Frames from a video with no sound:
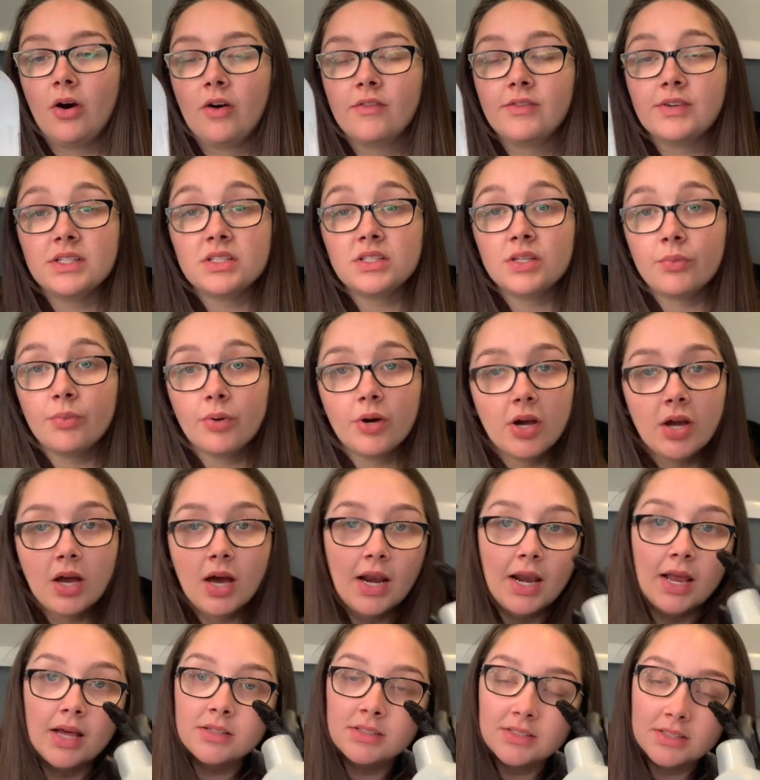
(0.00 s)
Obviously, we're
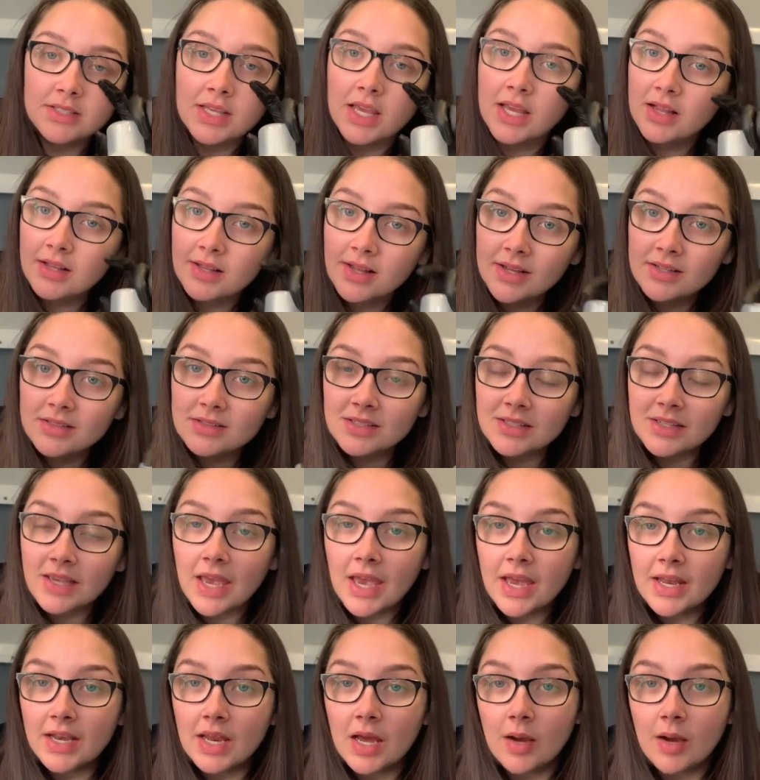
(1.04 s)
allowed to take clients again.